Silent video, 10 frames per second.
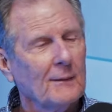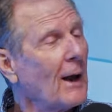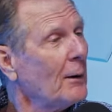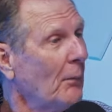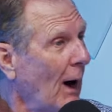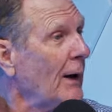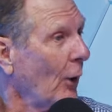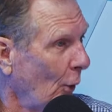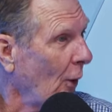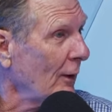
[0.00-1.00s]
Not in
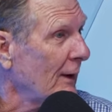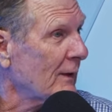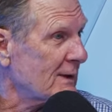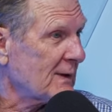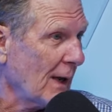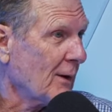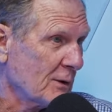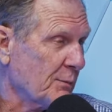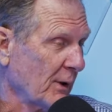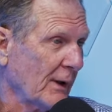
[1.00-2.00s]
mine or in the
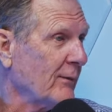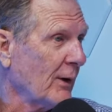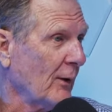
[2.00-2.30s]
sellers, believe it